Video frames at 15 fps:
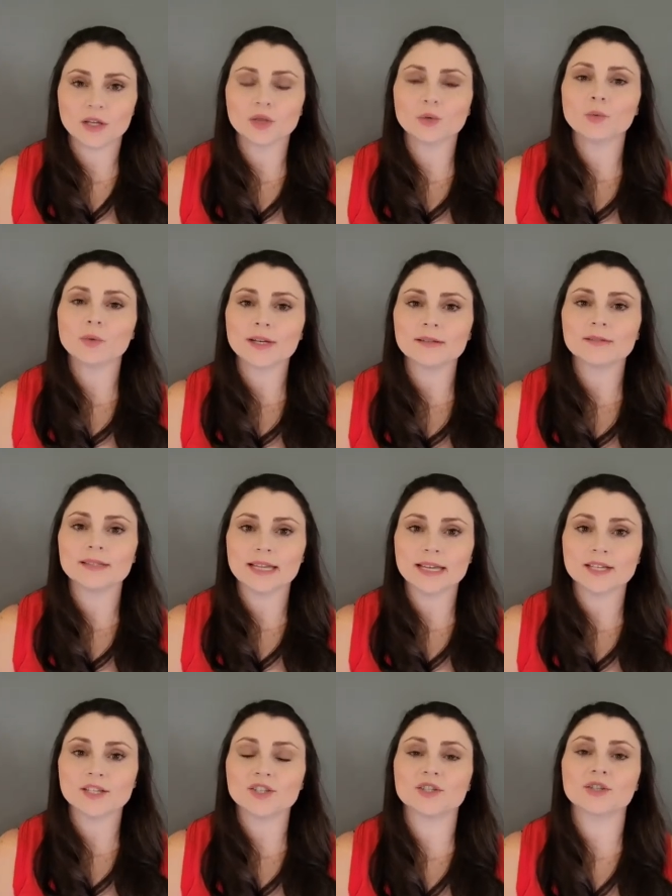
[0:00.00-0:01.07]
you will
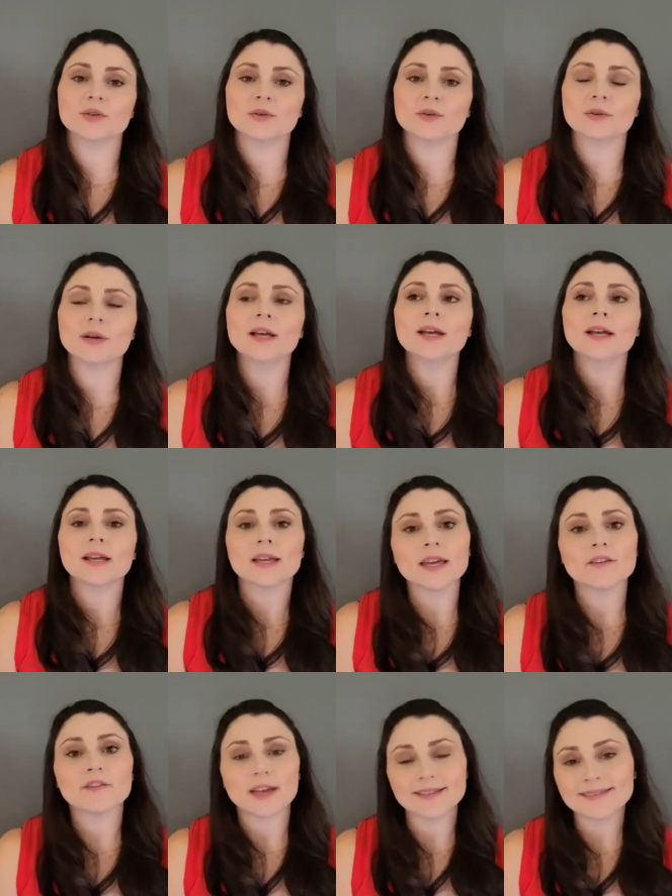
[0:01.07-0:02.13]
need to
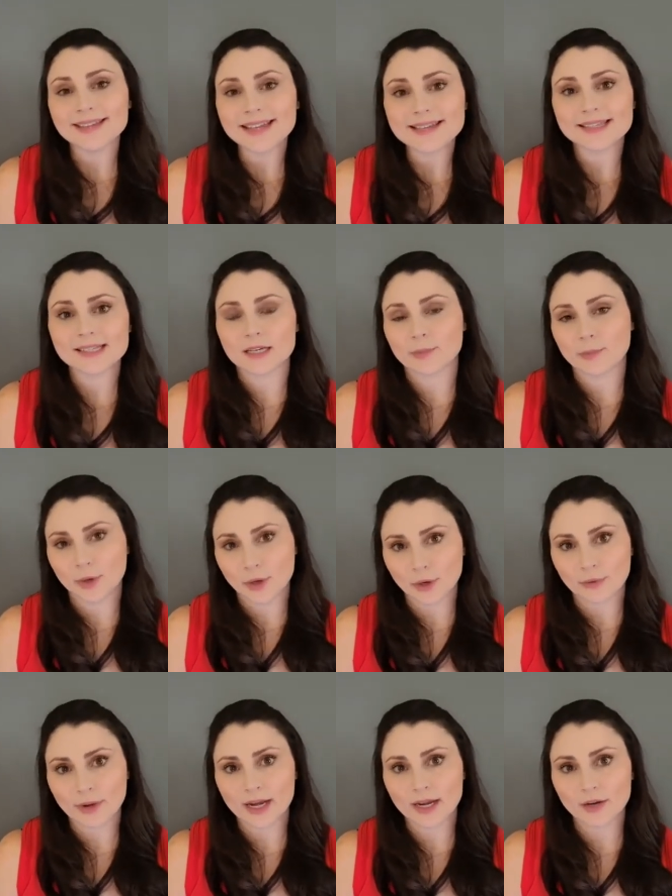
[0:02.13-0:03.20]
give at least a
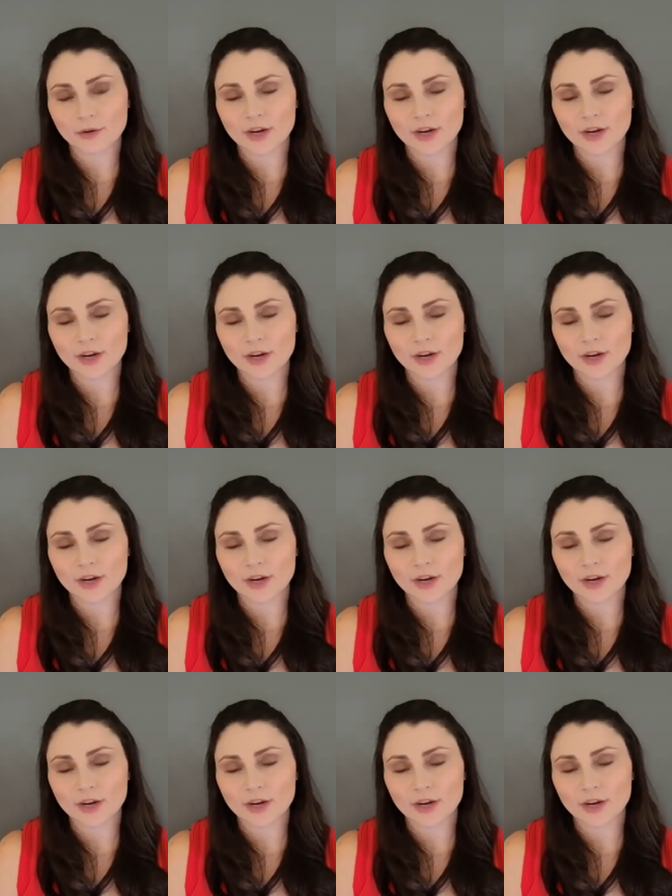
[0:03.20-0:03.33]
prorated